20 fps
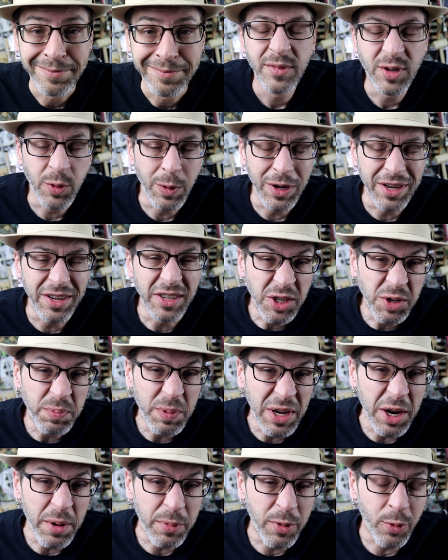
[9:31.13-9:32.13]
So we can
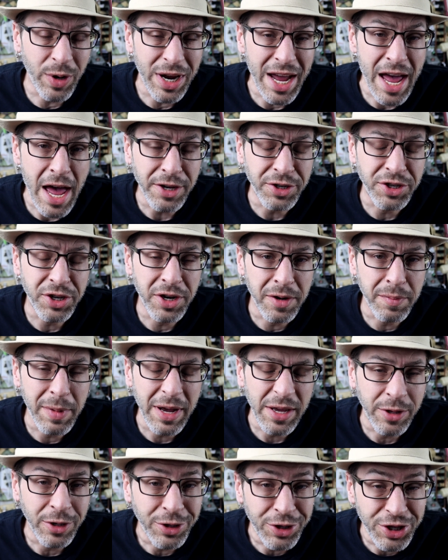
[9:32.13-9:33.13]
speed up the reaction and
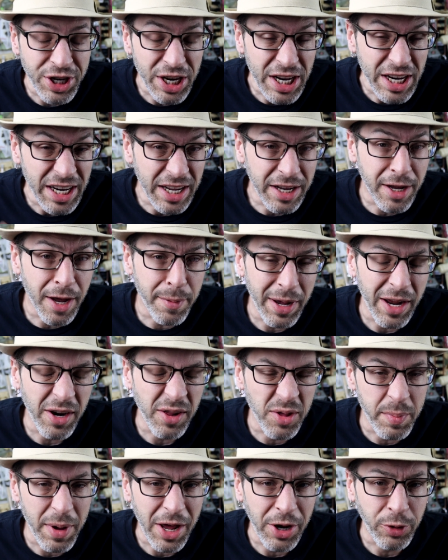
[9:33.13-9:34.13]
make the Genie come out
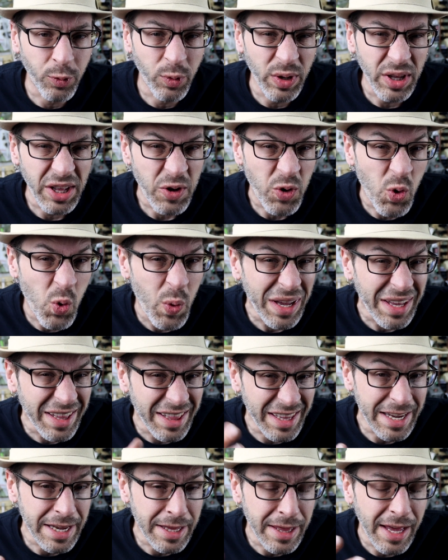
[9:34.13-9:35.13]
of the bottle really
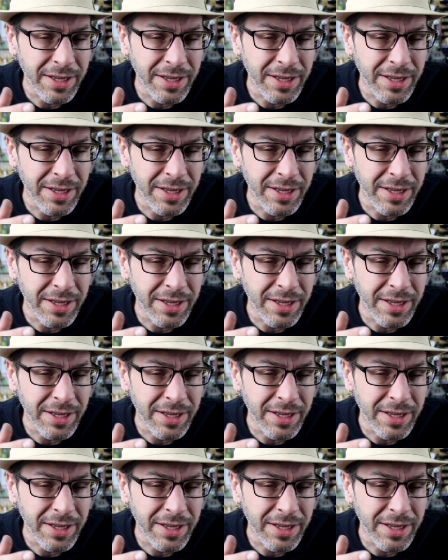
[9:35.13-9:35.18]
quickly.